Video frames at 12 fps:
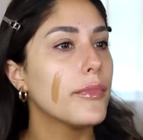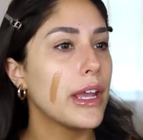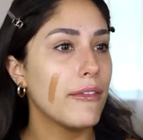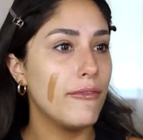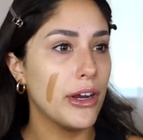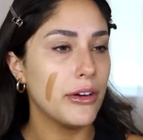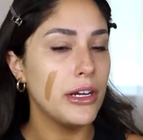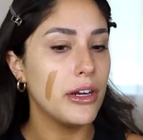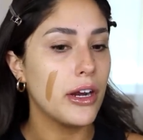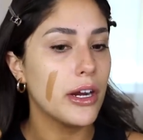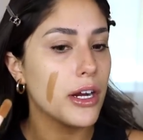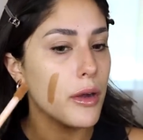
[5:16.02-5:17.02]
like very
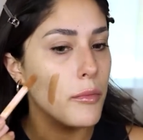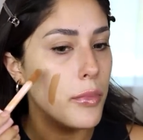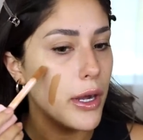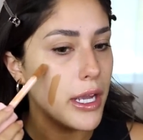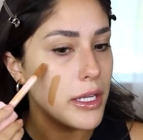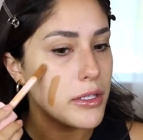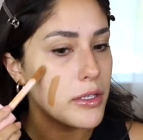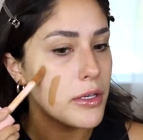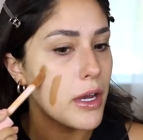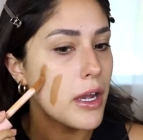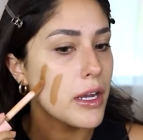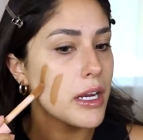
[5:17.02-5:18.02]
dark, but it's
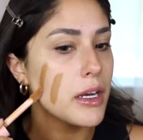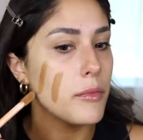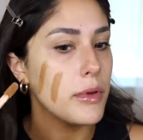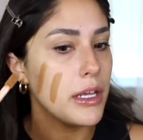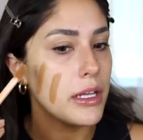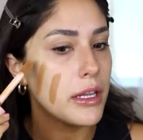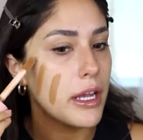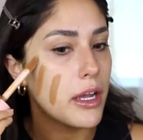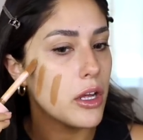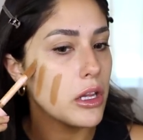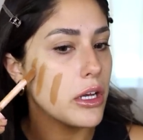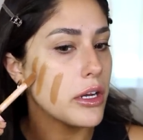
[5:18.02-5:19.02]
not gonna be like
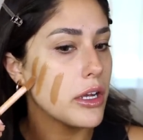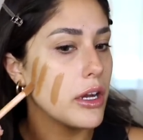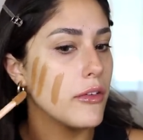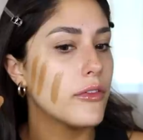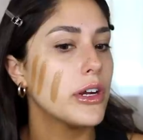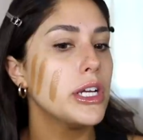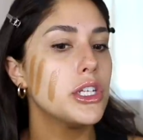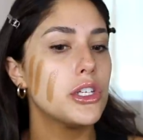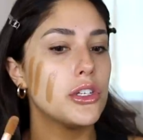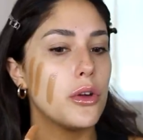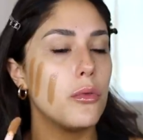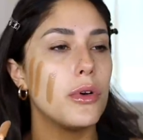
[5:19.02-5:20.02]
a lot of coverage.
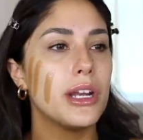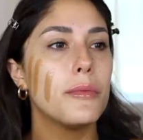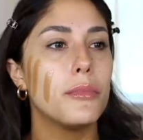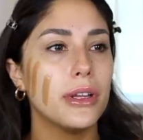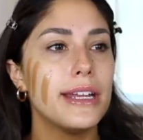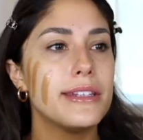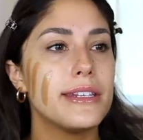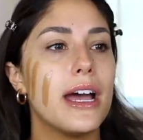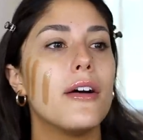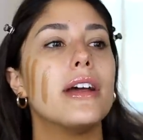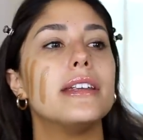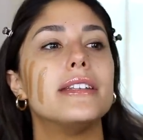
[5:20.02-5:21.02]
So when it blends
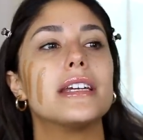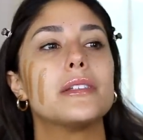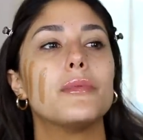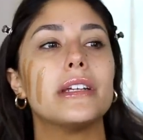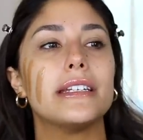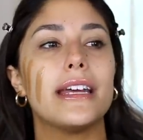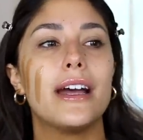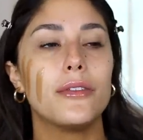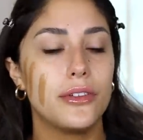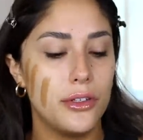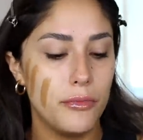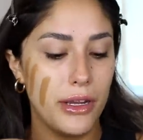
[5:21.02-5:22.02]
out, it does blend
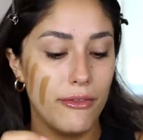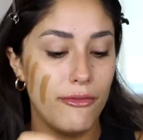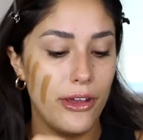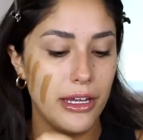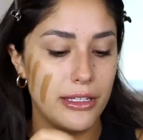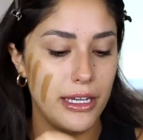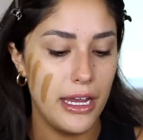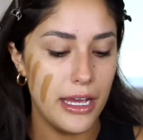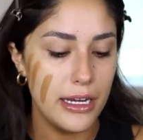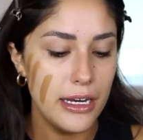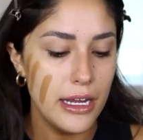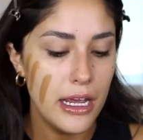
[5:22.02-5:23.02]
out to my fake
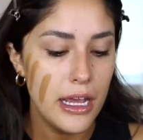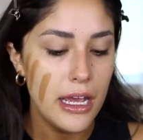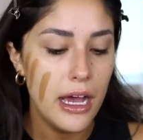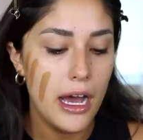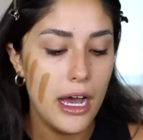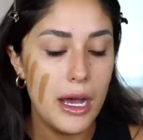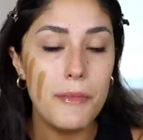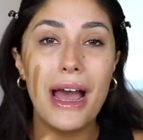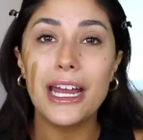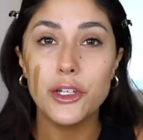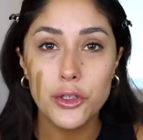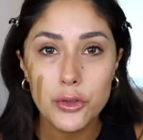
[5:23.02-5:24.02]
tan. Um,
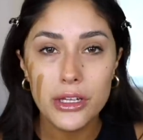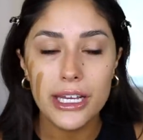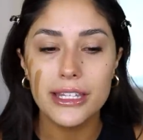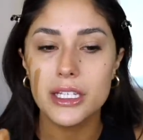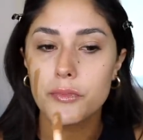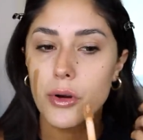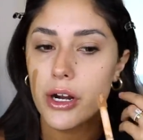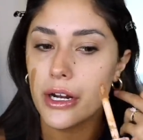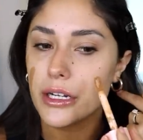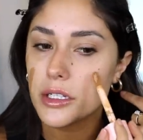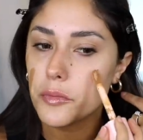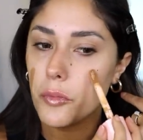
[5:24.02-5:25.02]
I do like this
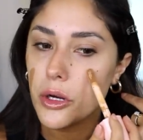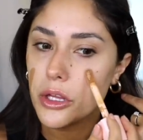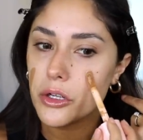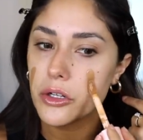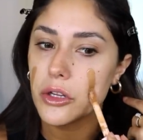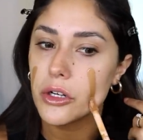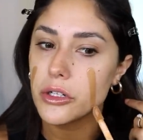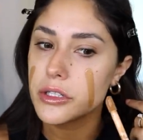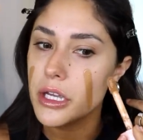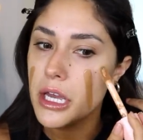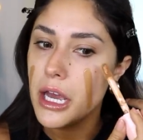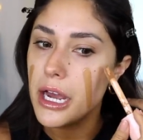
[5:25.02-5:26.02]
product, spoiler
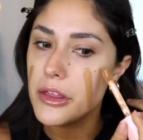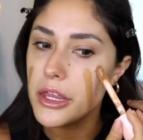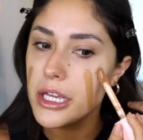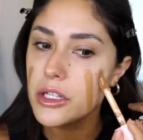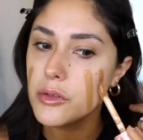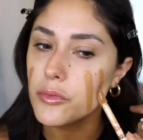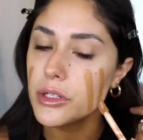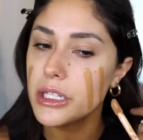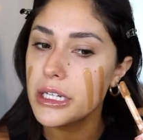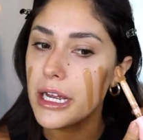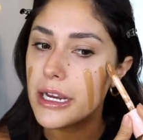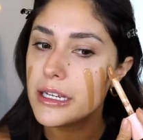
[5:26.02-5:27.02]
alert. I think it's
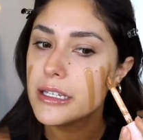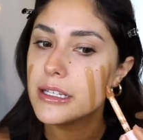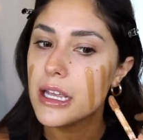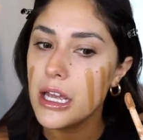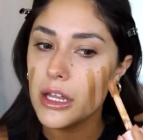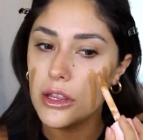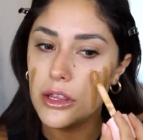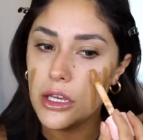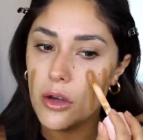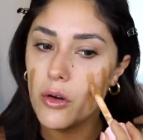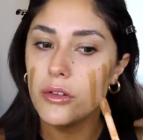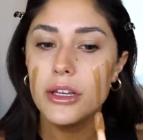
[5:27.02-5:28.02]
really nice.
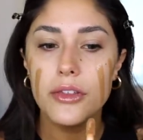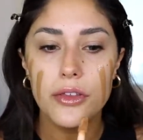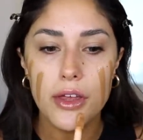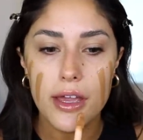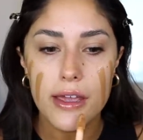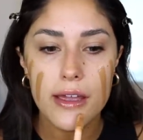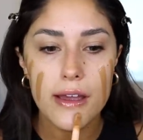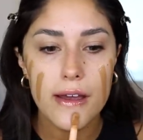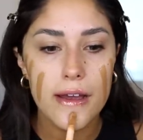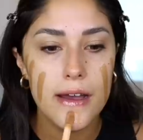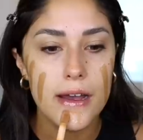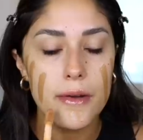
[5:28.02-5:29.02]
The only thing
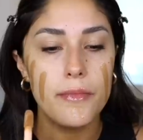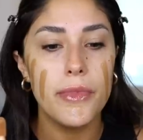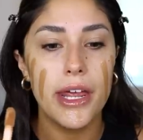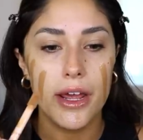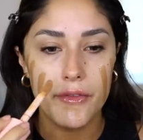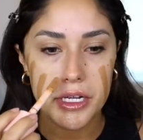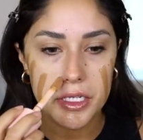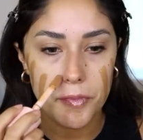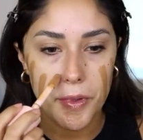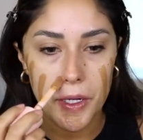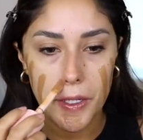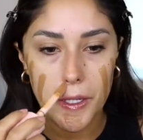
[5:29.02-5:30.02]
um, that I've
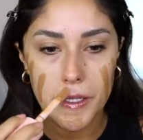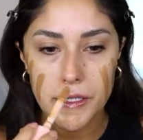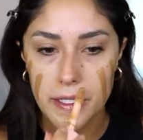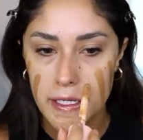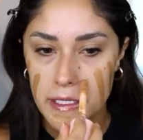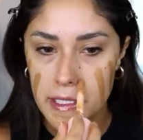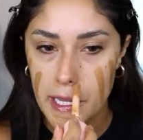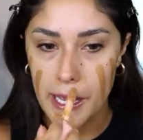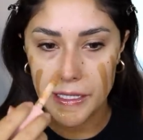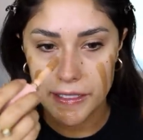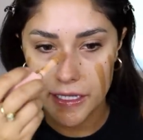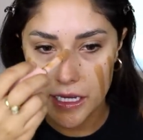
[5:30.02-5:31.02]
experienced is
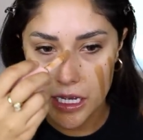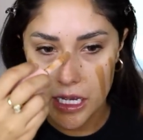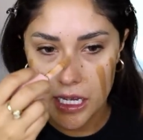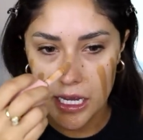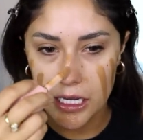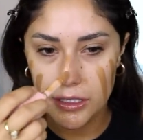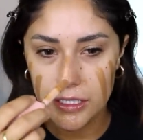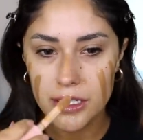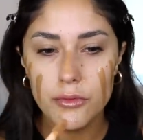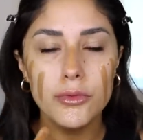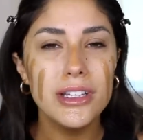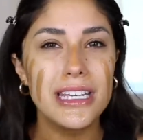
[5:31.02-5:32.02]
that it
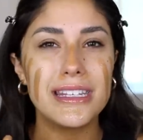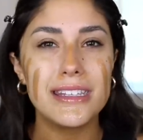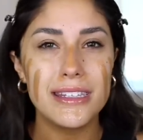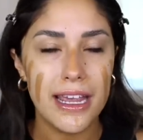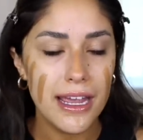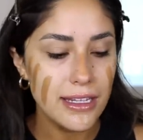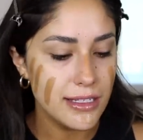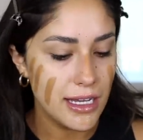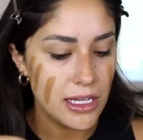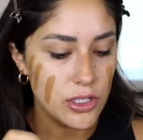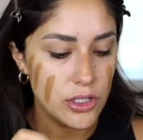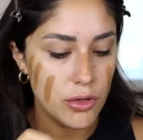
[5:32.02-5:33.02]
doesn't really set.
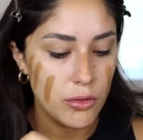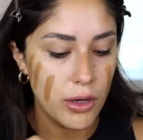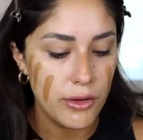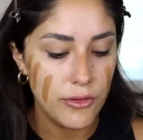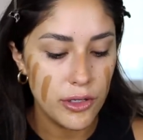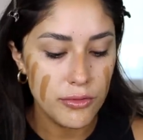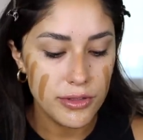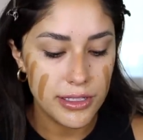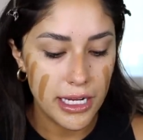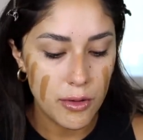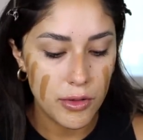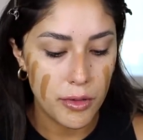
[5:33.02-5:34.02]
And so if you don't
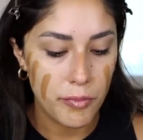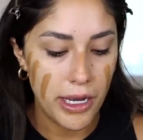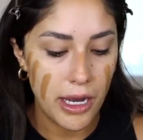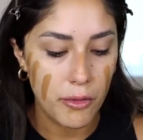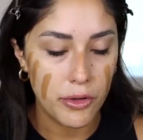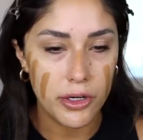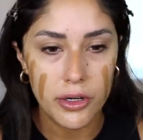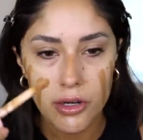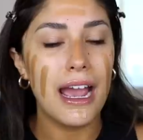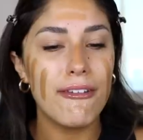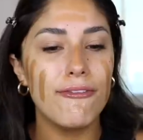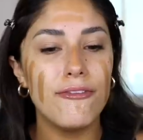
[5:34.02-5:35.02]
set it with a powder,
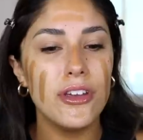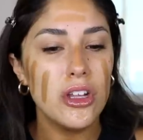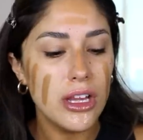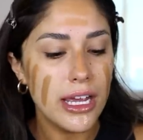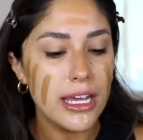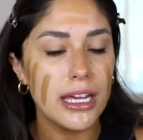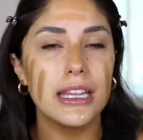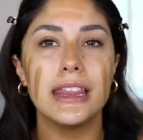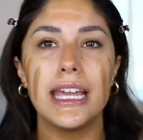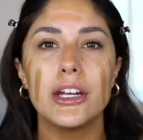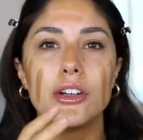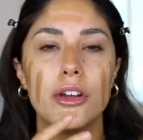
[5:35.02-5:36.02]
I feel like
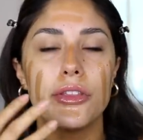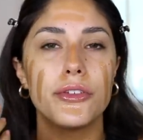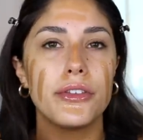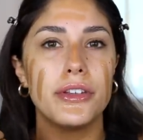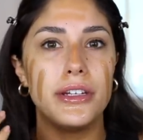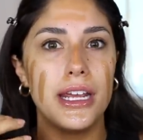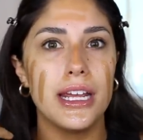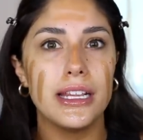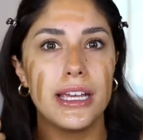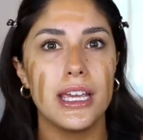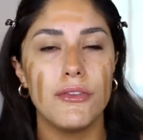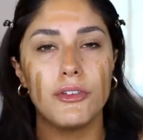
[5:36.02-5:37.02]
later on throughout the day,
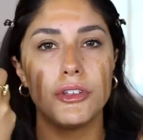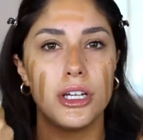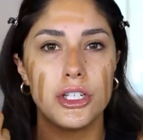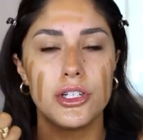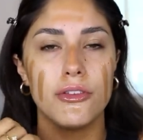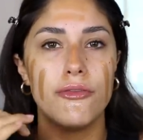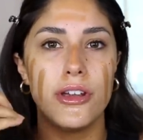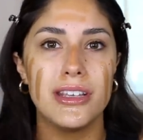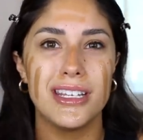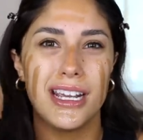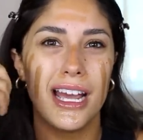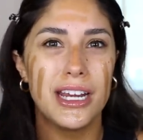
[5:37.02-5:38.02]
like if you touch your
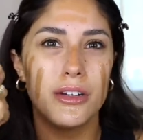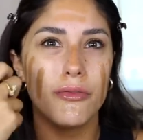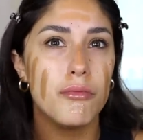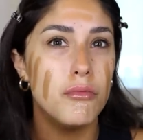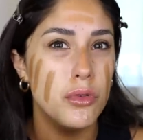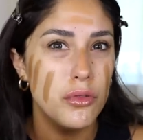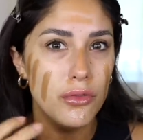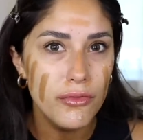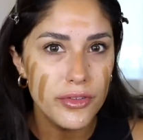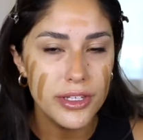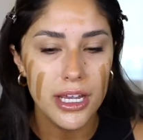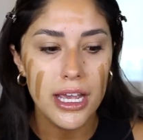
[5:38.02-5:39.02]
face, it kind of
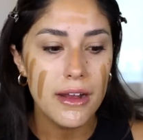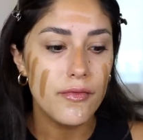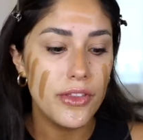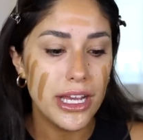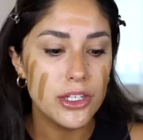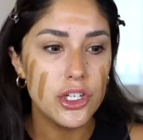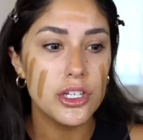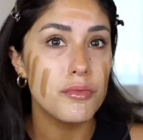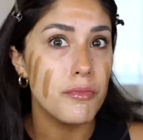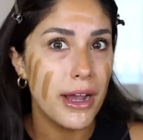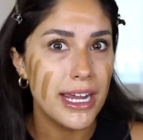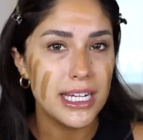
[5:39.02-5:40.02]
moves. That's
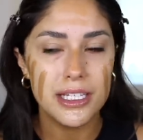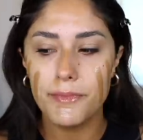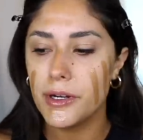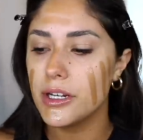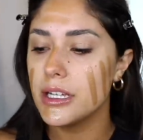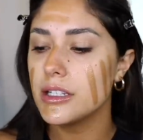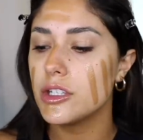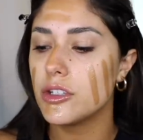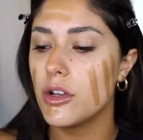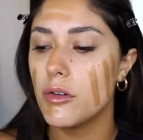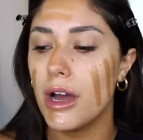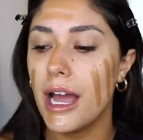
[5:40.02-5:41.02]
just my experience.
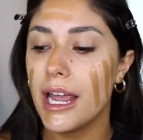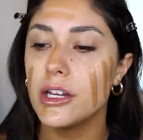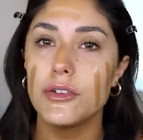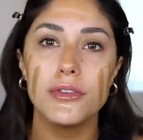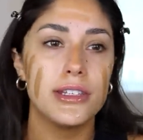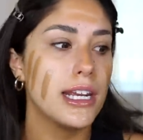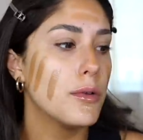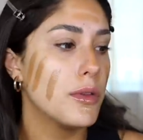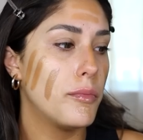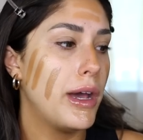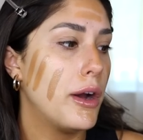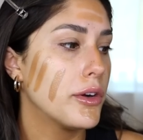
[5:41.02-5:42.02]
So I do set it with
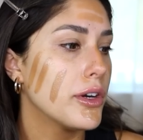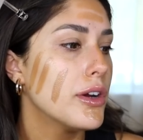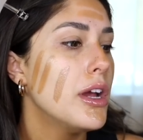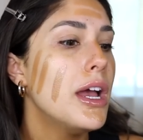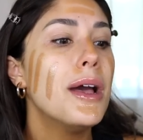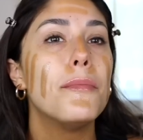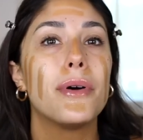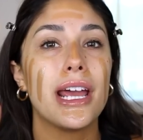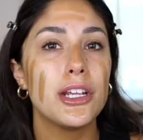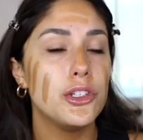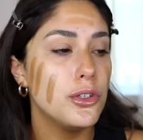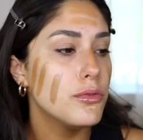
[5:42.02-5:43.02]
a powder, but
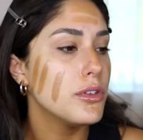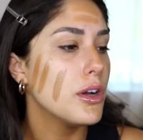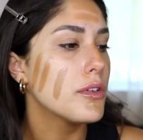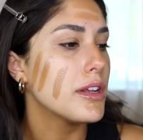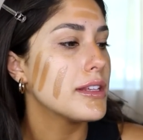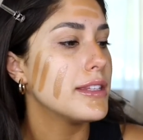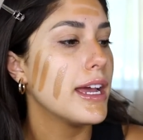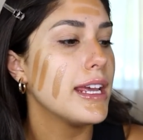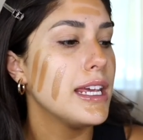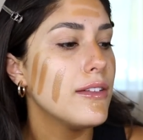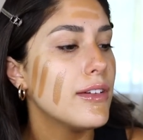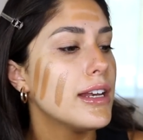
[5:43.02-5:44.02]
I do notice
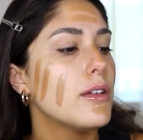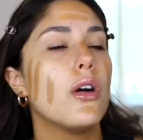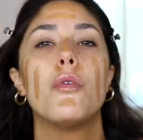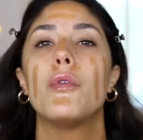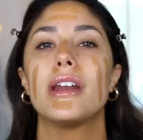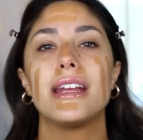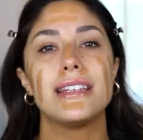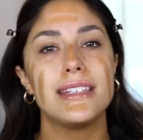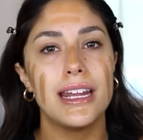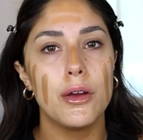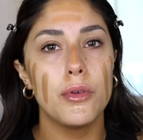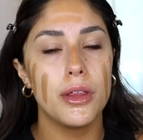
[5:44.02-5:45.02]
that even when I
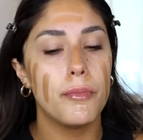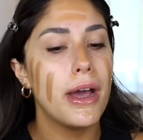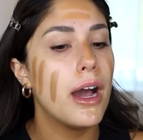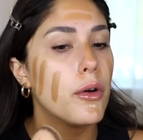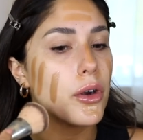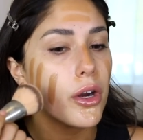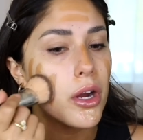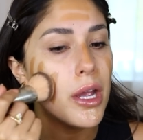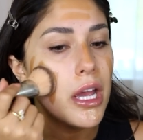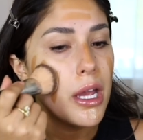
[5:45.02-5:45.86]
set it with a powder,